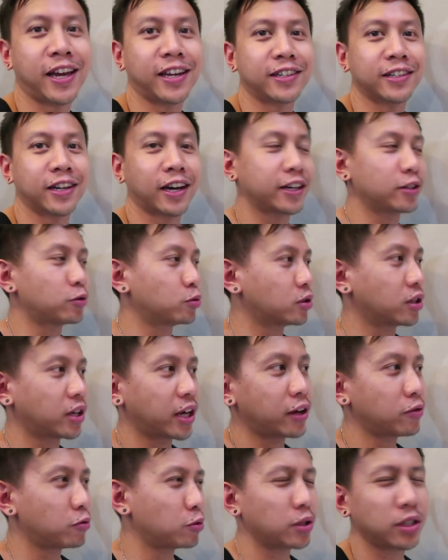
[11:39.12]
Date night.
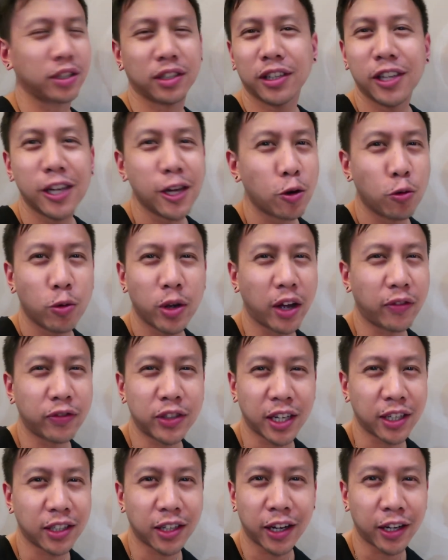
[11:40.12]
we we have
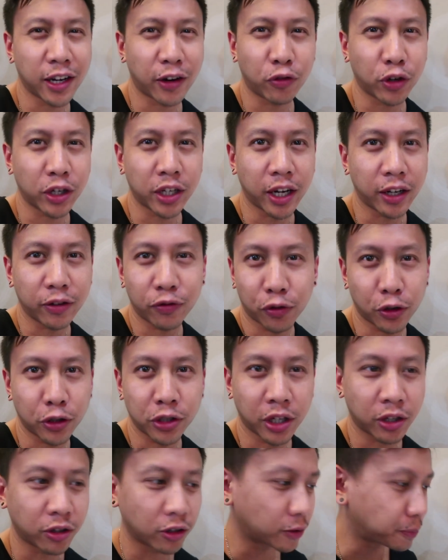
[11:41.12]
date night every night for
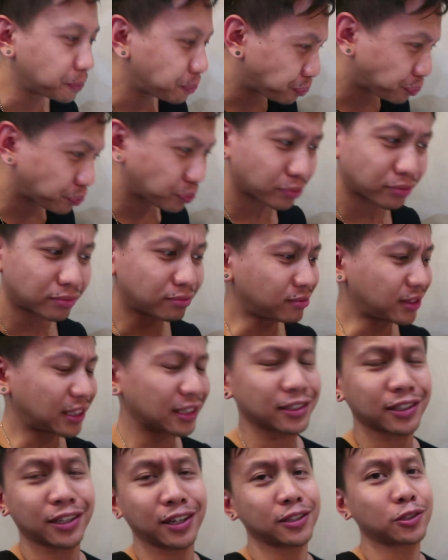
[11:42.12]
dinner
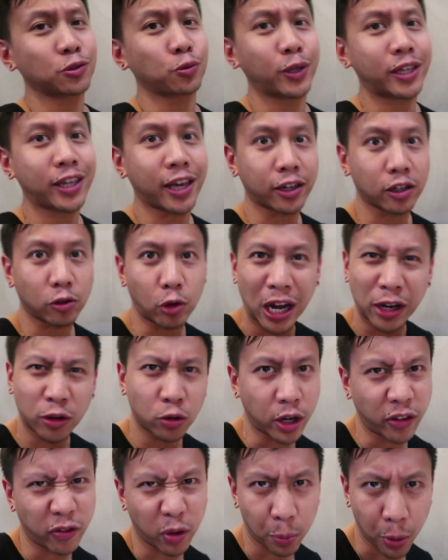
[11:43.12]
because we can't. I
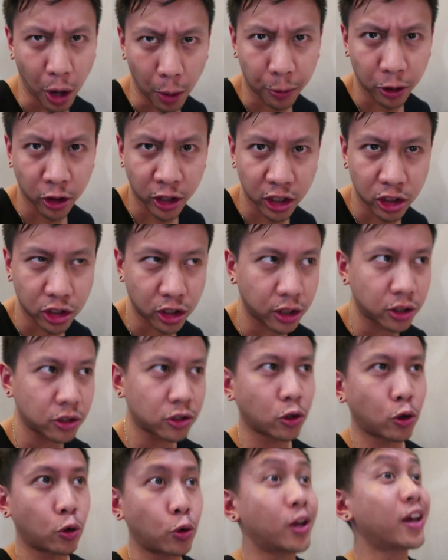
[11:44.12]
don't have a proper kitchen,
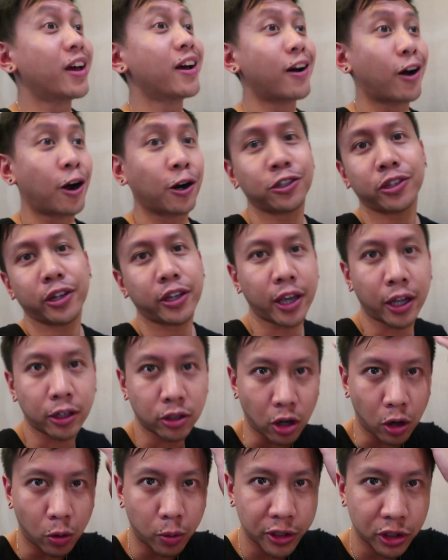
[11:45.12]
so RJ
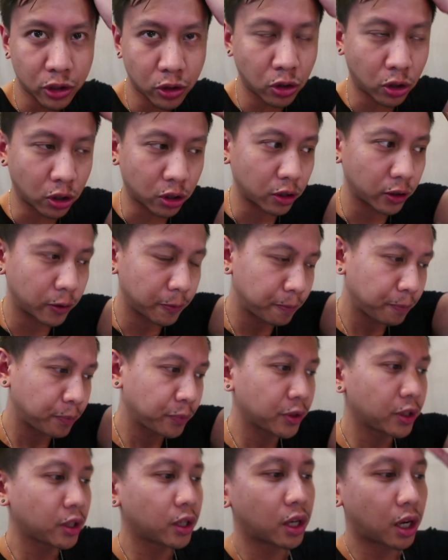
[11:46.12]
can't always cook.
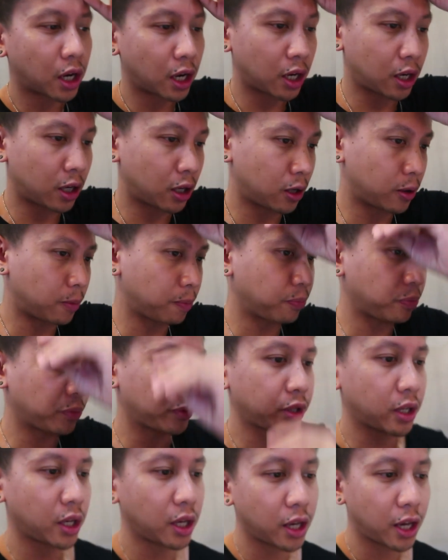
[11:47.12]
Um,
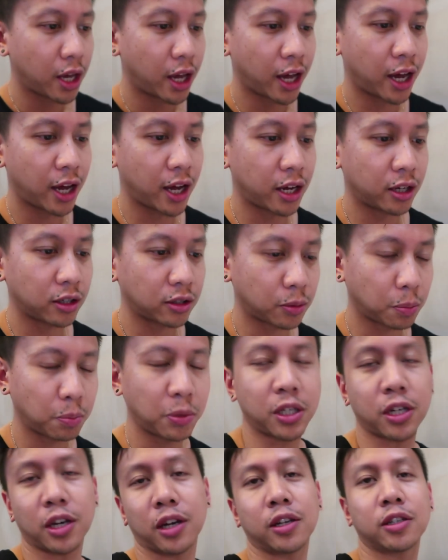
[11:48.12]
and
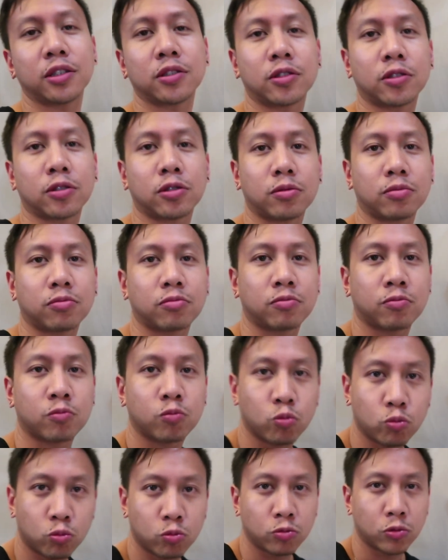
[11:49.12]
because
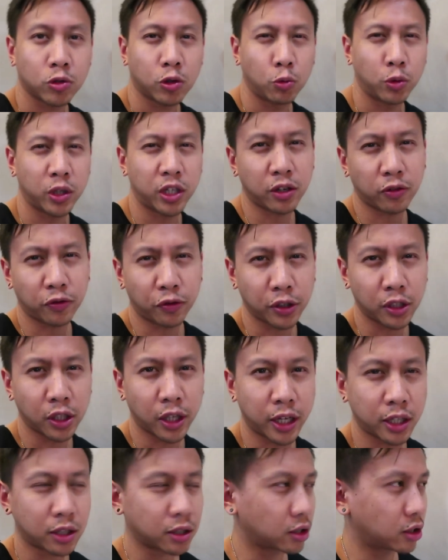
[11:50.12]
we didn't feel
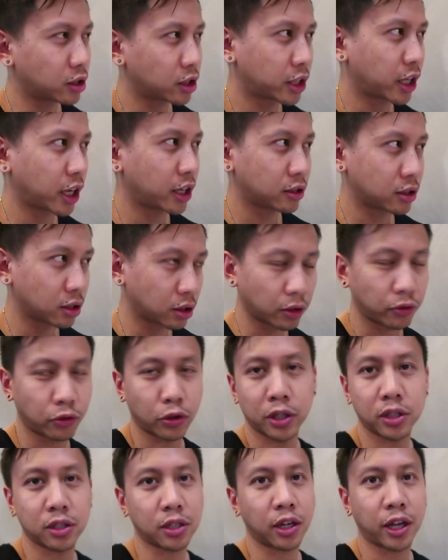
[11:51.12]
like getting
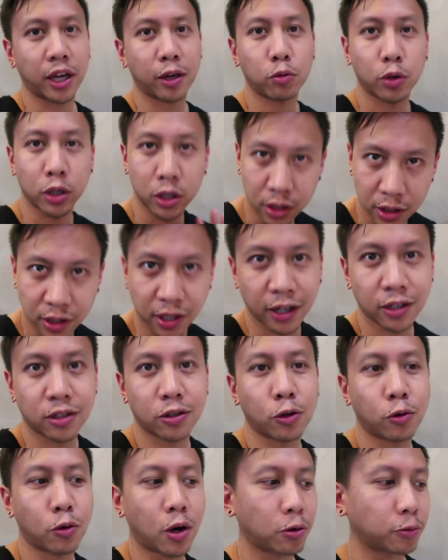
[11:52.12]
delivery today, we decided
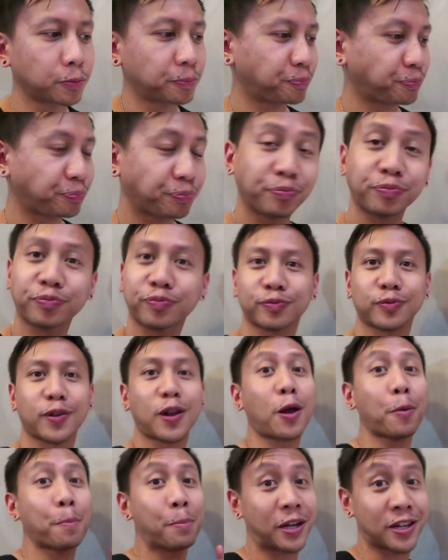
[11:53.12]
to go out.
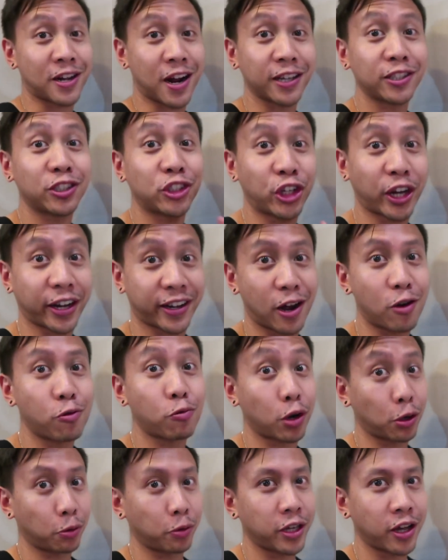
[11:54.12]
But guys, check out
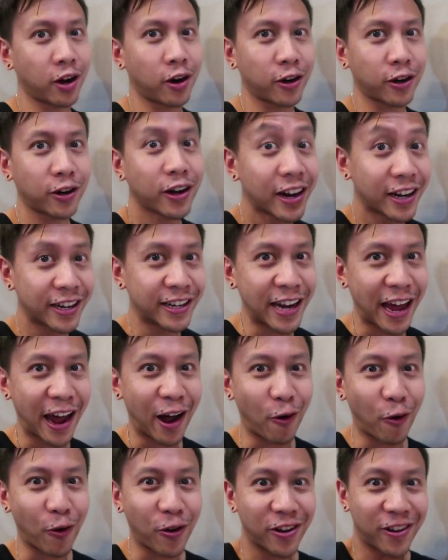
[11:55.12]
where we are
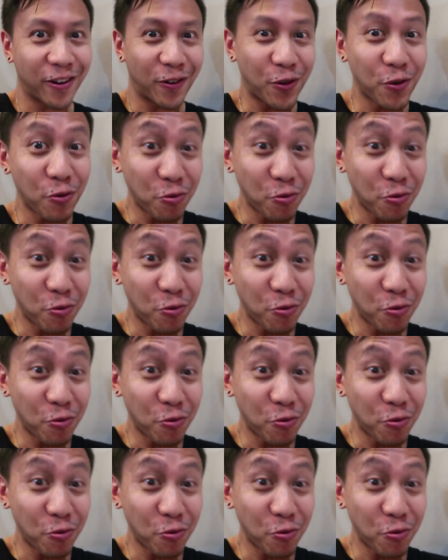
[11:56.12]
now.